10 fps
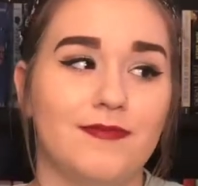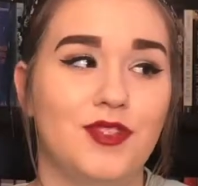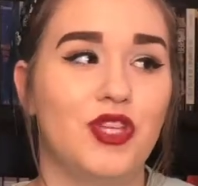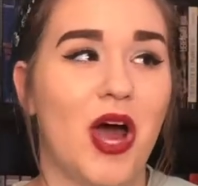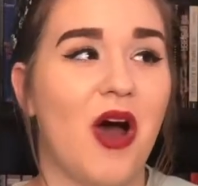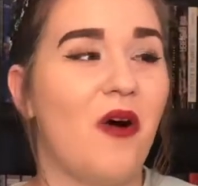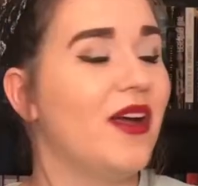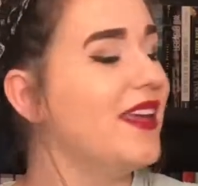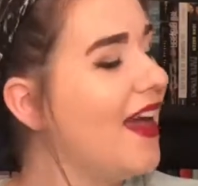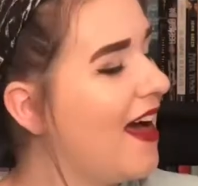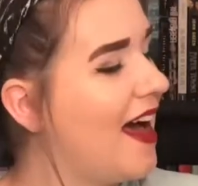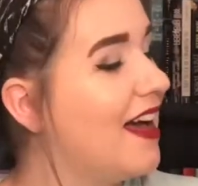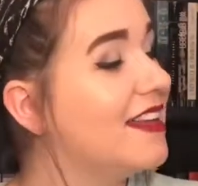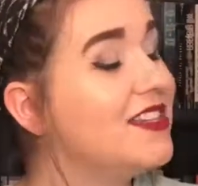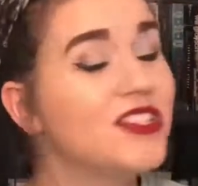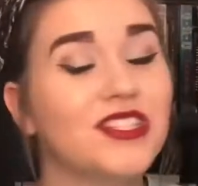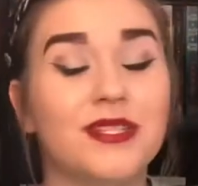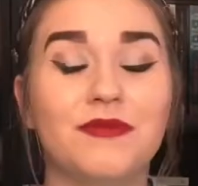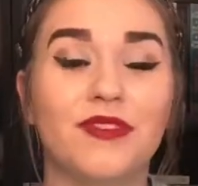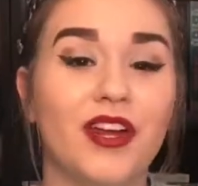So yeah, it just
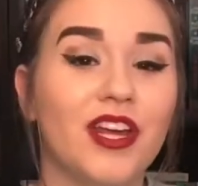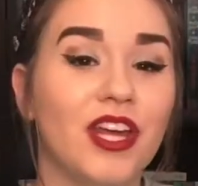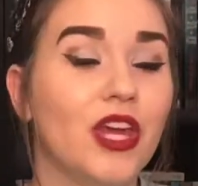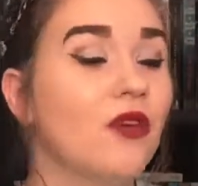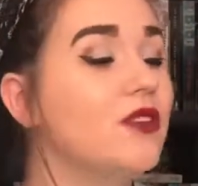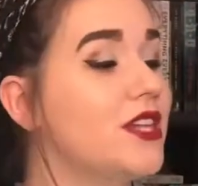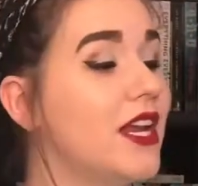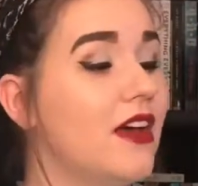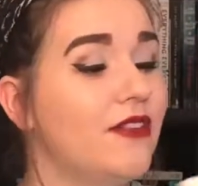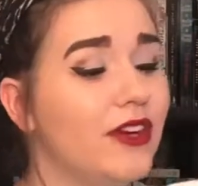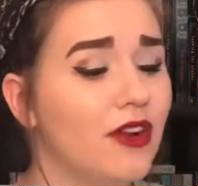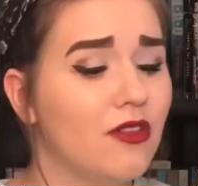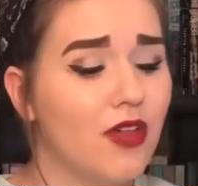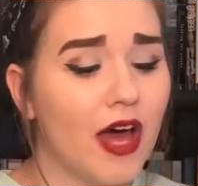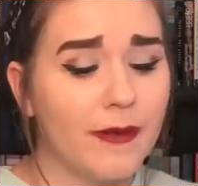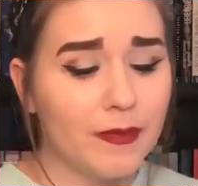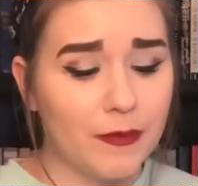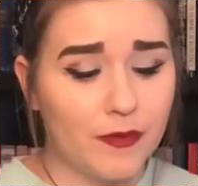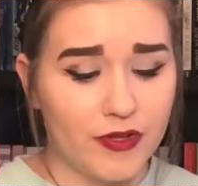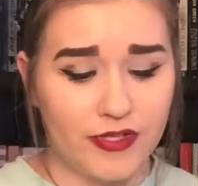seems very cute, and I've heard a lot of
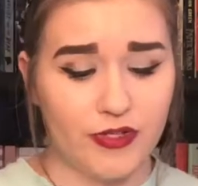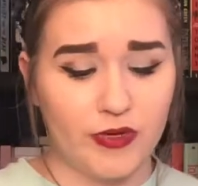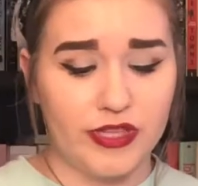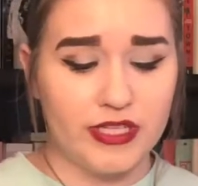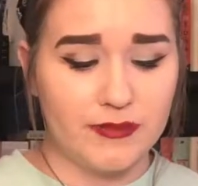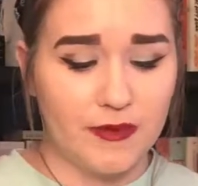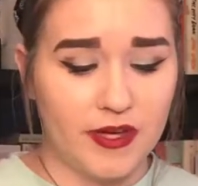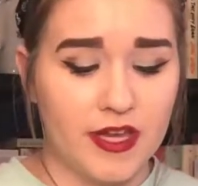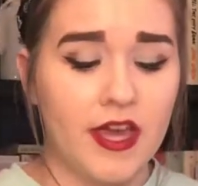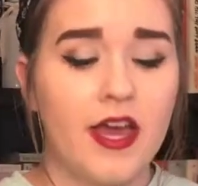people enjoyed this book.